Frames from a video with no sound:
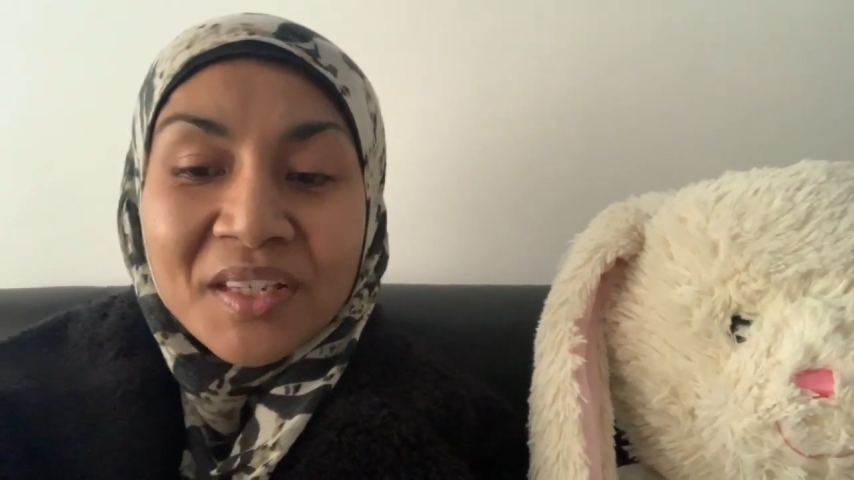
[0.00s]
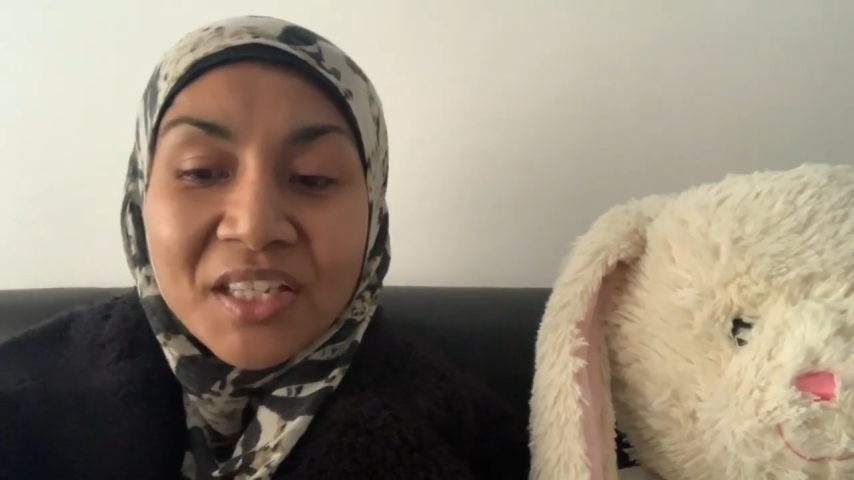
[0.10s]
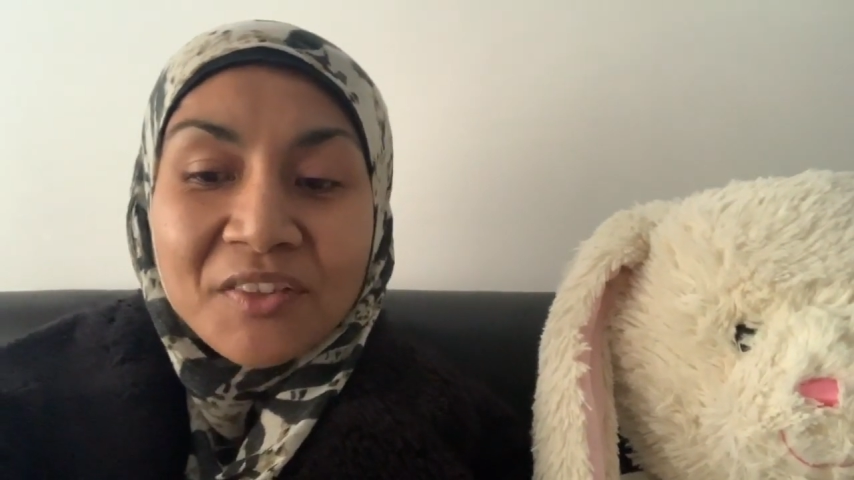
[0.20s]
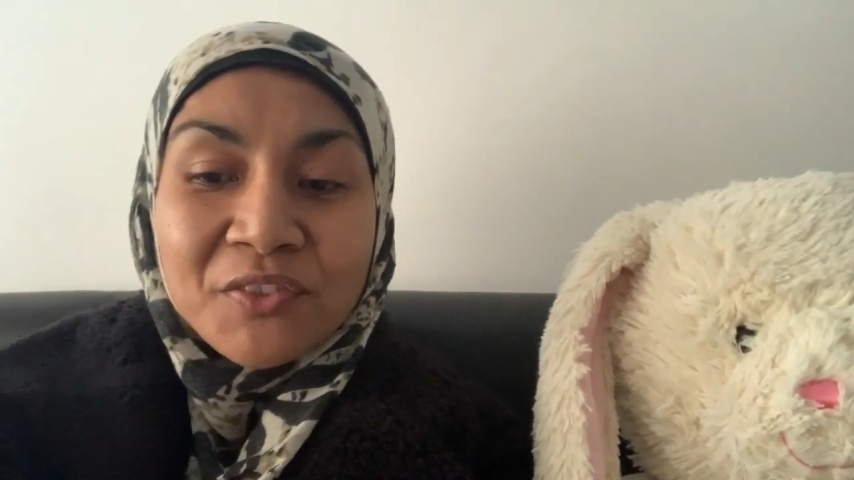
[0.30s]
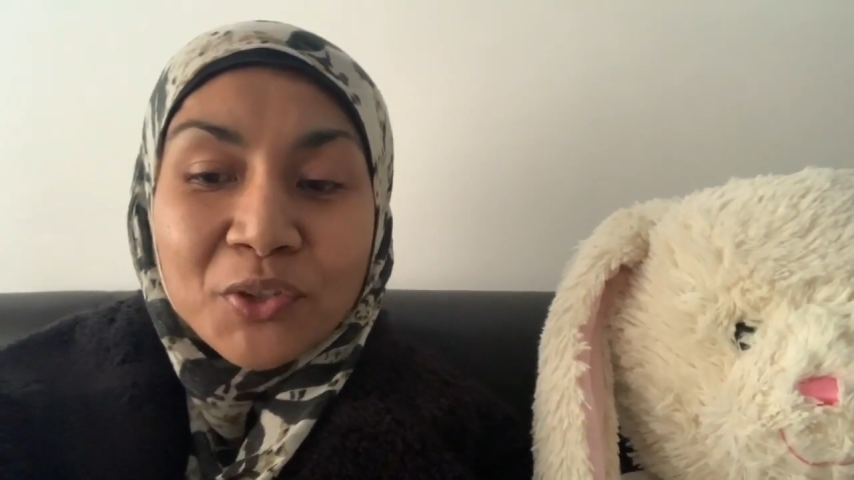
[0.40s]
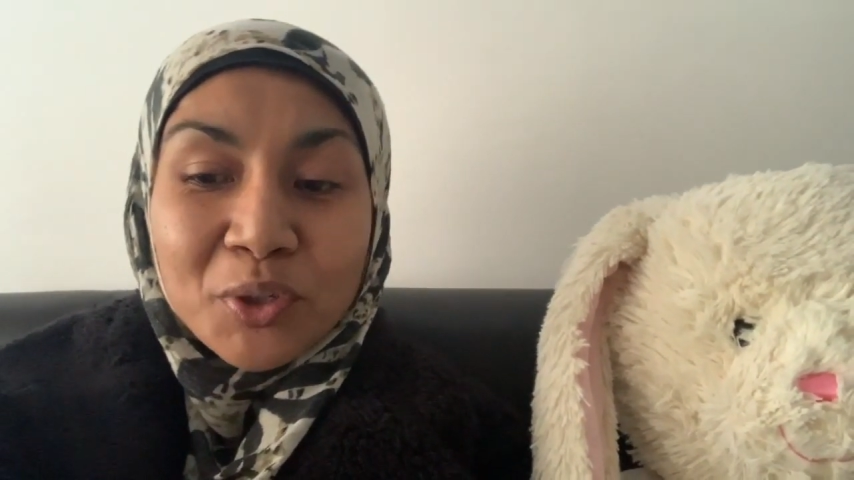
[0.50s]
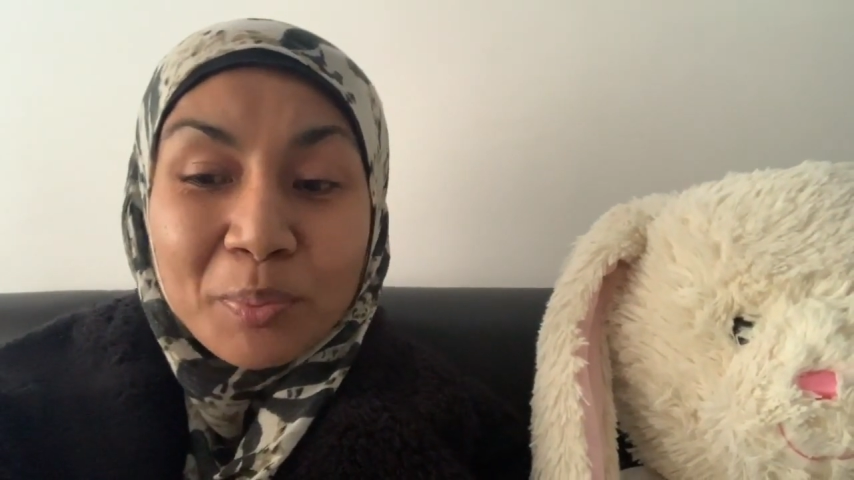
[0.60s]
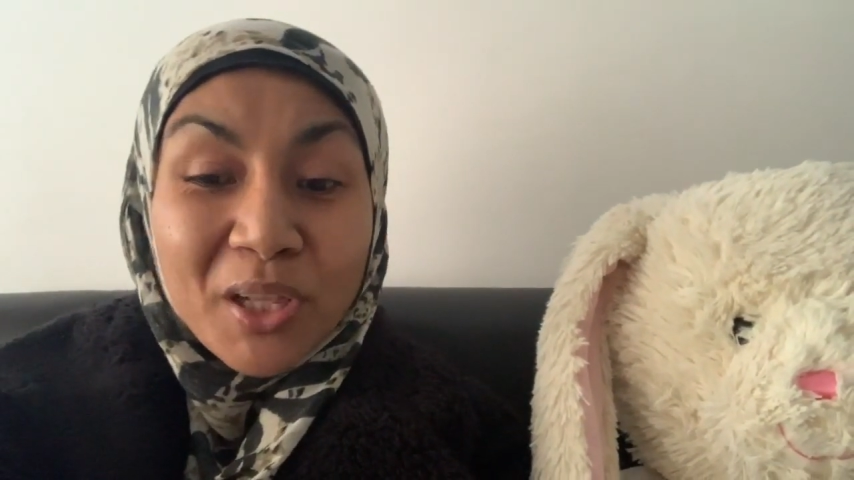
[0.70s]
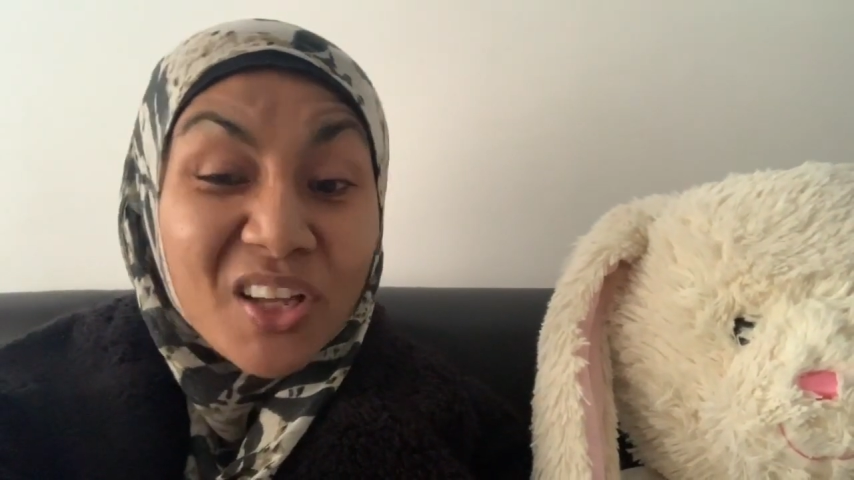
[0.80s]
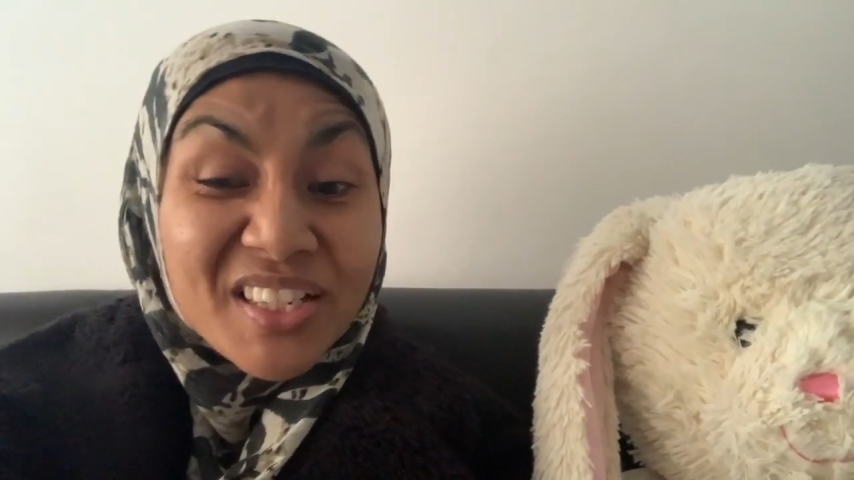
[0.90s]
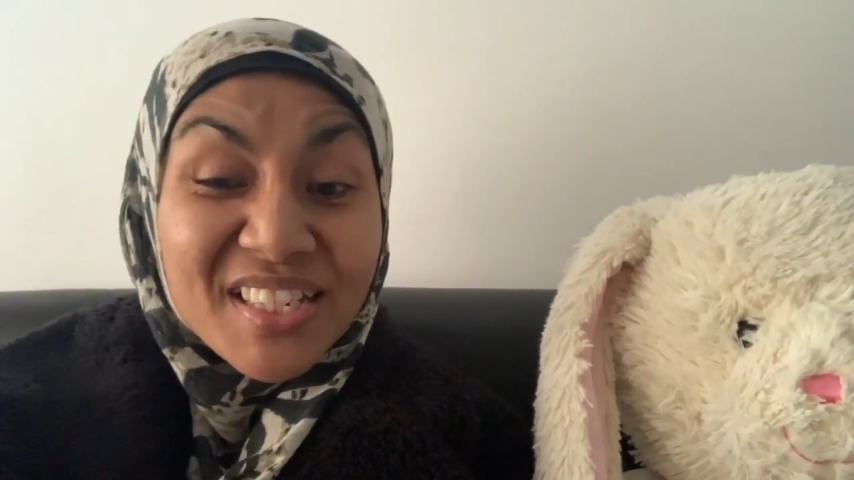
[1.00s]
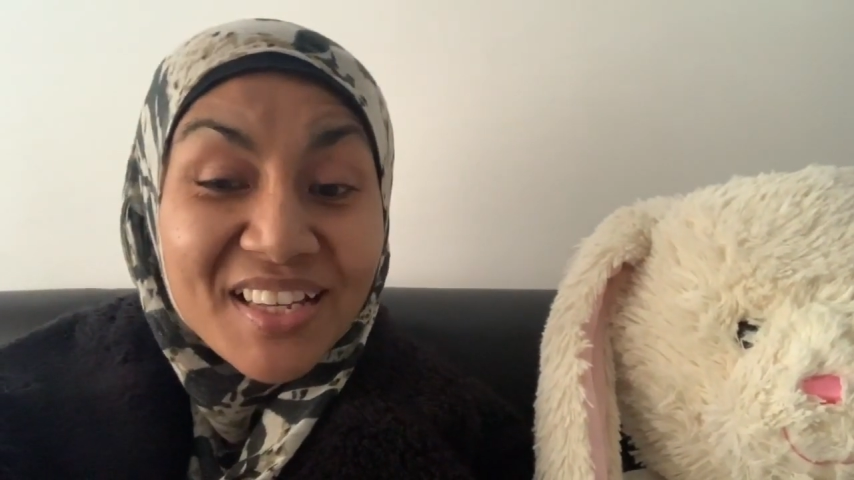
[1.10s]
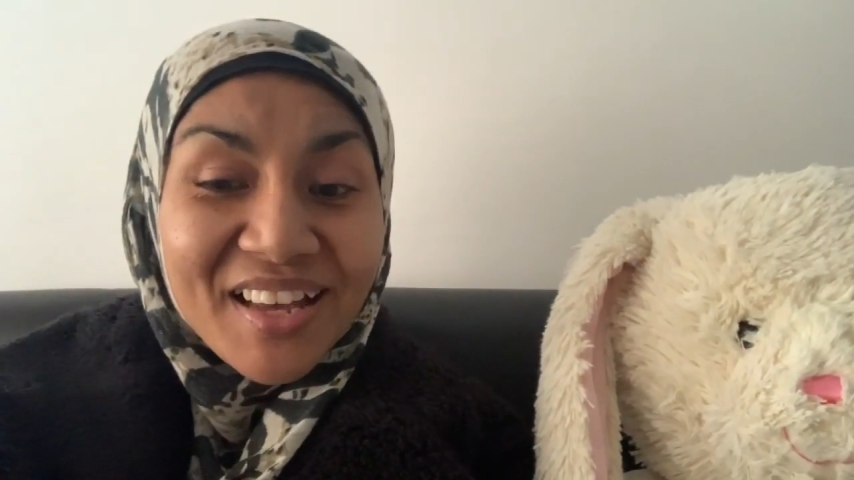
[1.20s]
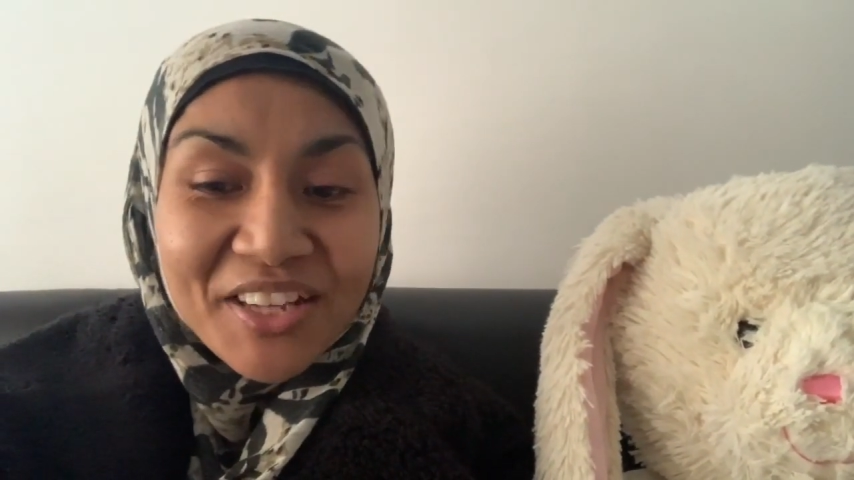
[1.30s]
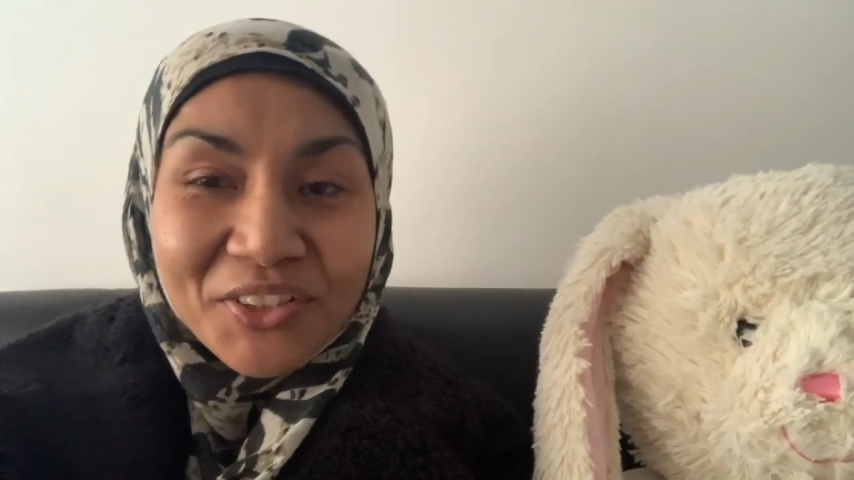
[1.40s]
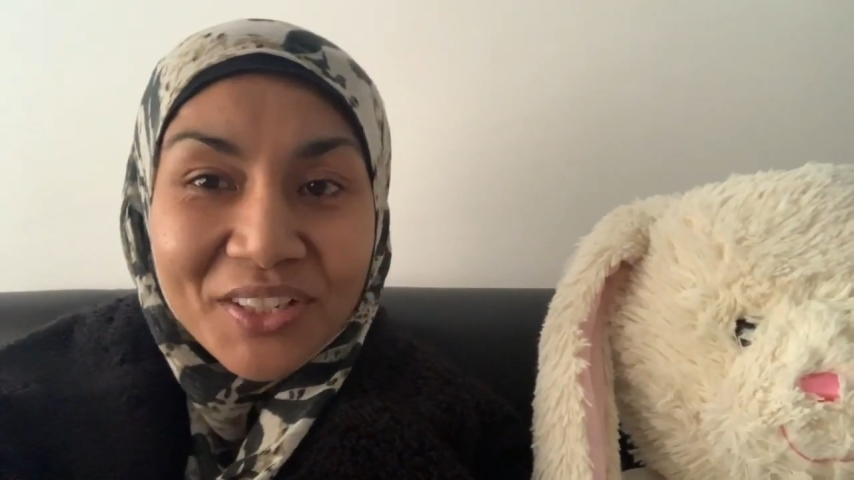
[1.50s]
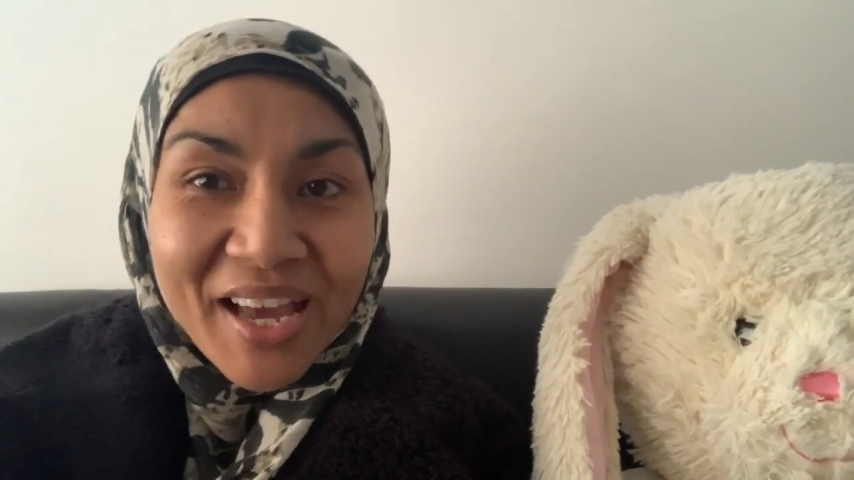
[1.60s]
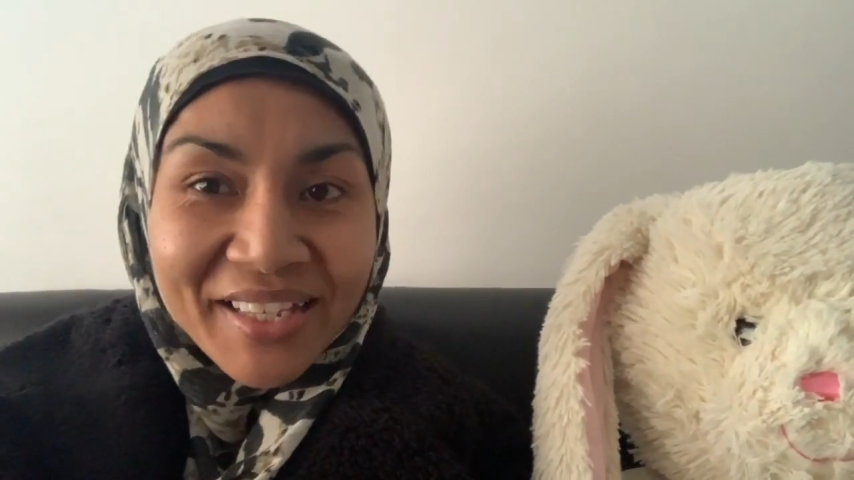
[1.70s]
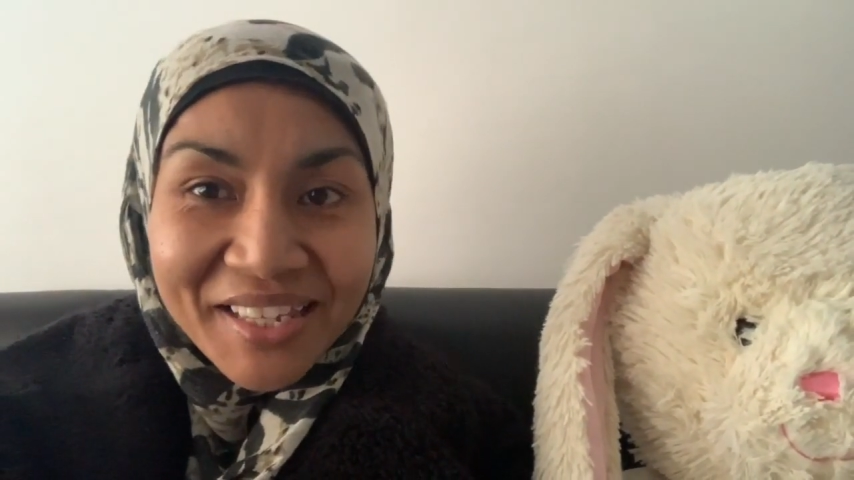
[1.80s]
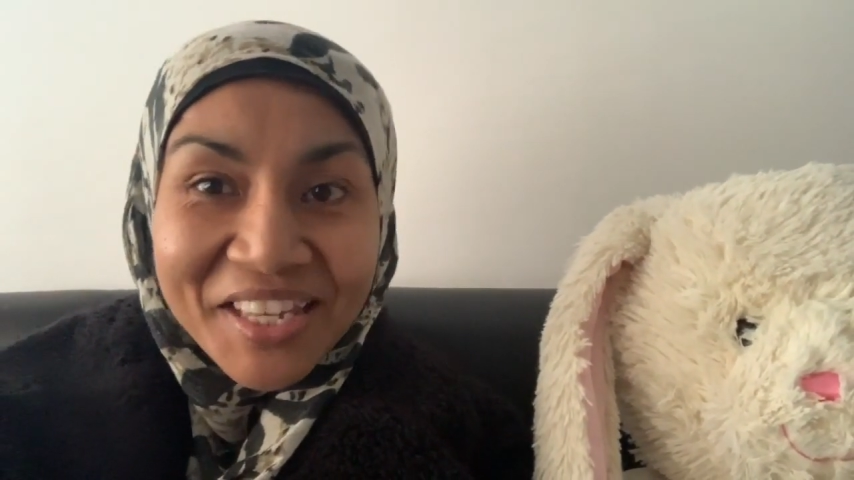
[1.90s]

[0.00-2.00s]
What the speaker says: If you're a plotter and you like